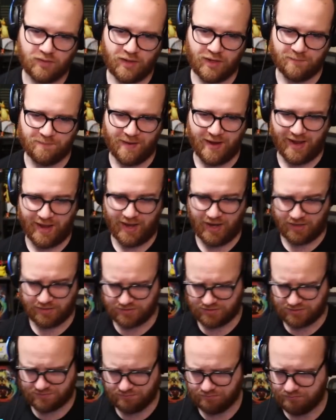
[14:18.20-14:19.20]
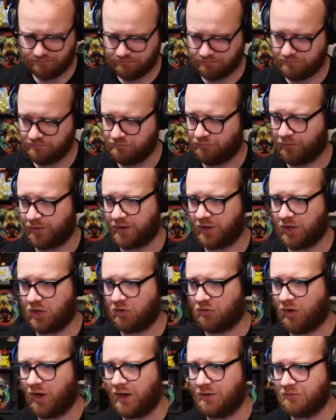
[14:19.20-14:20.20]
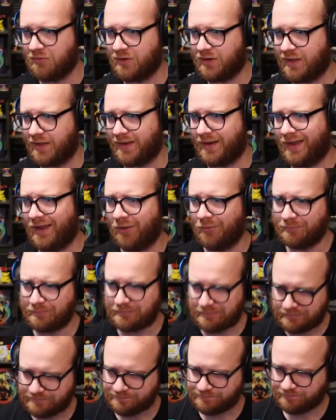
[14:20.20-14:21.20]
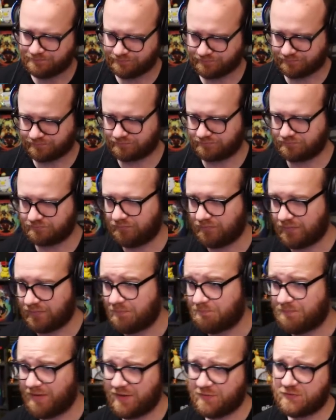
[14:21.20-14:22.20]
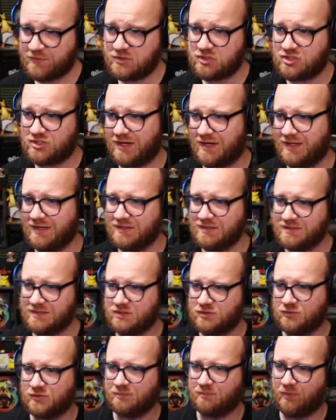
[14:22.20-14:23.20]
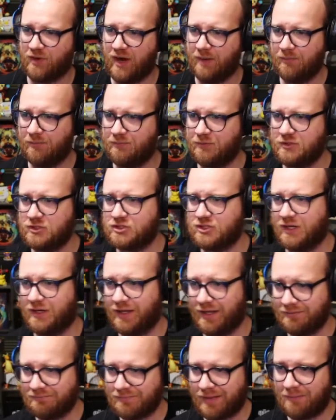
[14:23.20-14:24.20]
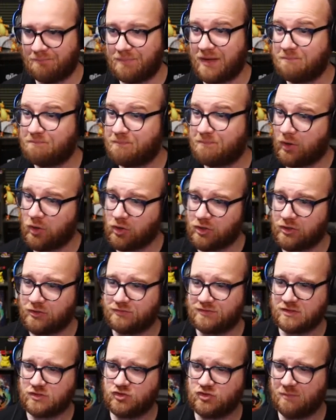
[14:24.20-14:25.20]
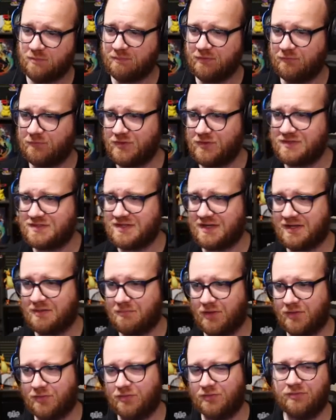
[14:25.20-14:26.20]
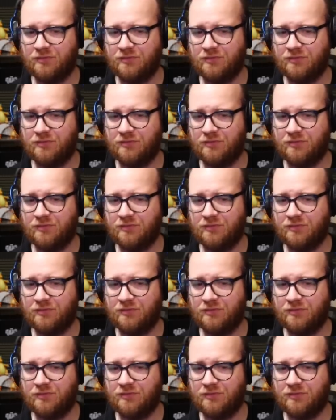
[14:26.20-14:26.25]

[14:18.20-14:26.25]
My hand's pretty alright. We're gonna hang out. Got the Gen X, thanks for the Prime, appreciate it. And Big Bowler, thanks for upping for the 2nd month.